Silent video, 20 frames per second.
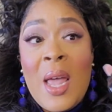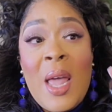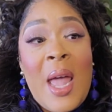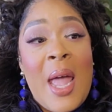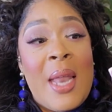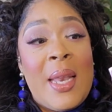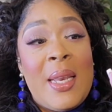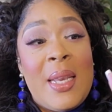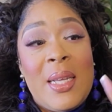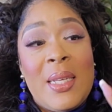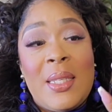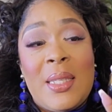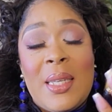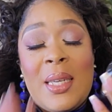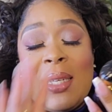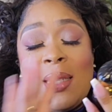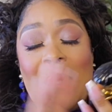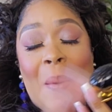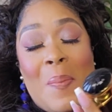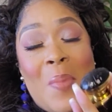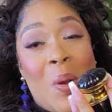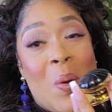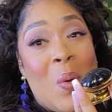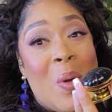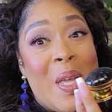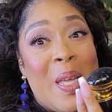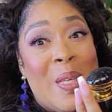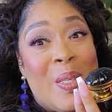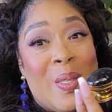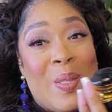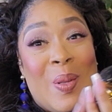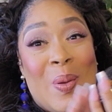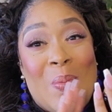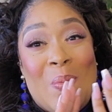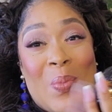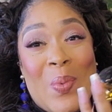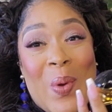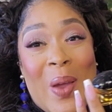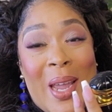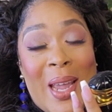and this is a Middle Eastern
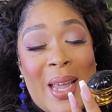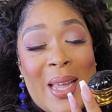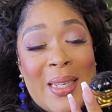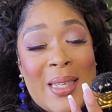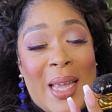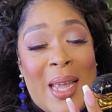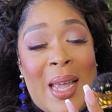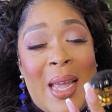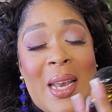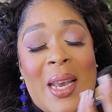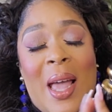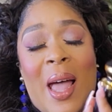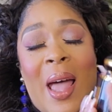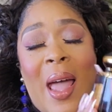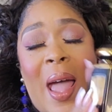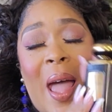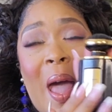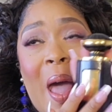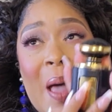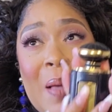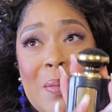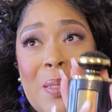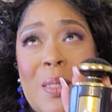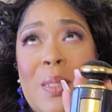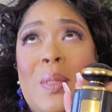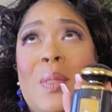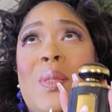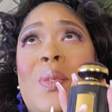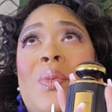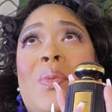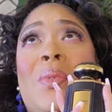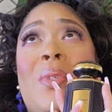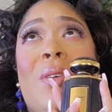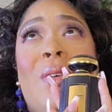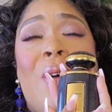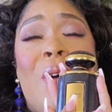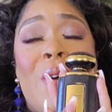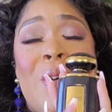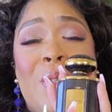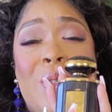brand, and I absolutely
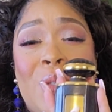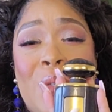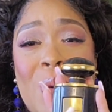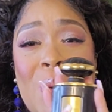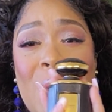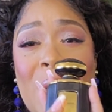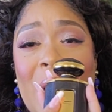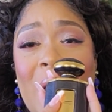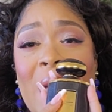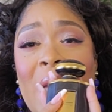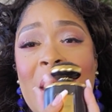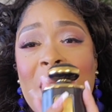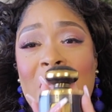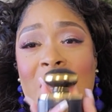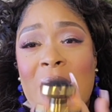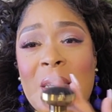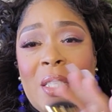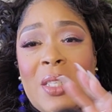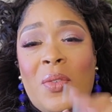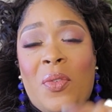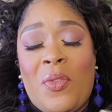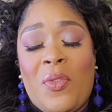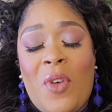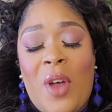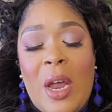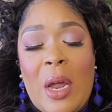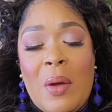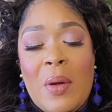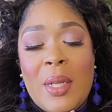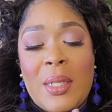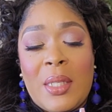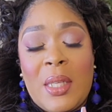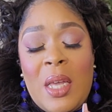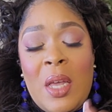adore this fragrance.